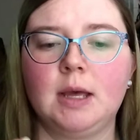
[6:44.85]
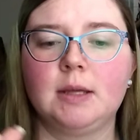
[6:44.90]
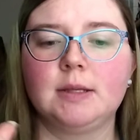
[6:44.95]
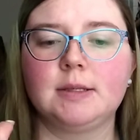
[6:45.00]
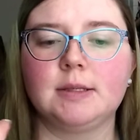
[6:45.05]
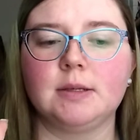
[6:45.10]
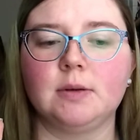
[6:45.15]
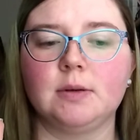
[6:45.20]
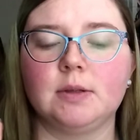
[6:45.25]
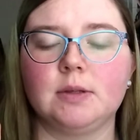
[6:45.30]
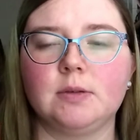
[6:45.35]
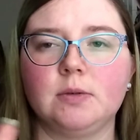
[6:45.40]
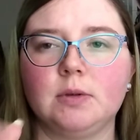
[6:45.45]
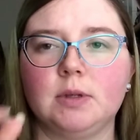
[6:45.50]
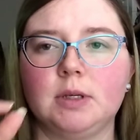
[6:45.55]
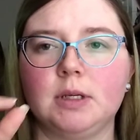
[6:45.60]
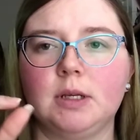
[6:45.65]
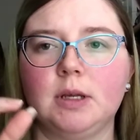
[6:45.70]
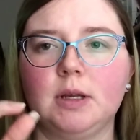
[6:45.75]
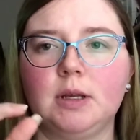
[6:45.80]
so it's
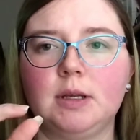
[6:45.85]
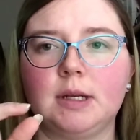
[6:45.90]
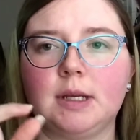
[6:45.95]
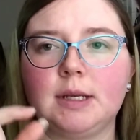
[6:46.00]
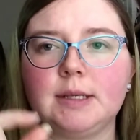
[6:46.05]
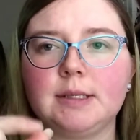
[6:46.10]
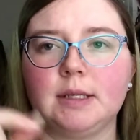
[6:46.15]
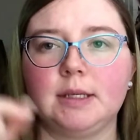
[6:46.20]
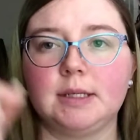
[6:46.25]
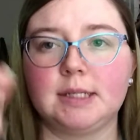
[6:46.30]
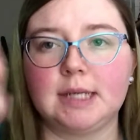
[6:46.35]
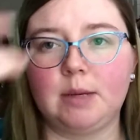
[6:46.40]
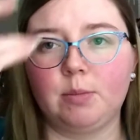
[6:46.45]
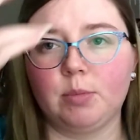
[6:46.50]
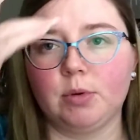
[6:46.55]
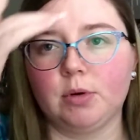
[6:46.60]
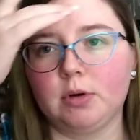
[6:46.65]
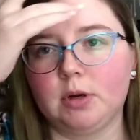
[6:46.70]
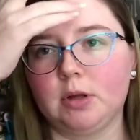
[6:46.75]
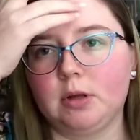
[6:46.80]
really nicely
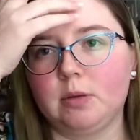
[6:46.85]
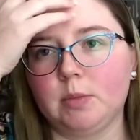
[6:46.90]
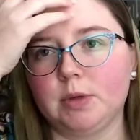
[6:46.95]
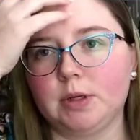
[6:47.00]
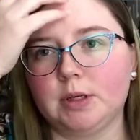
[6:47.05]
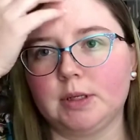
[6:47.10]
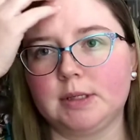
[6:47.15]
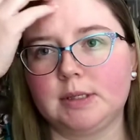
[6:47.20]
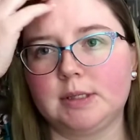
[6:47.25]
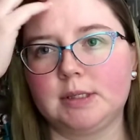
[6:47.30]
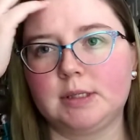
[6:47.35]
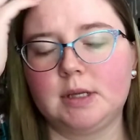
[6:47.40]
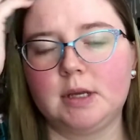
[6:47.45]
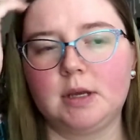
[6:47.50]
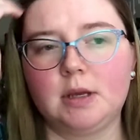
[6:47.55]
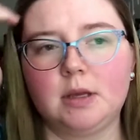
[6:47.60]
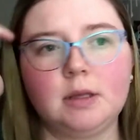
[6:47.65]
tapered, but it's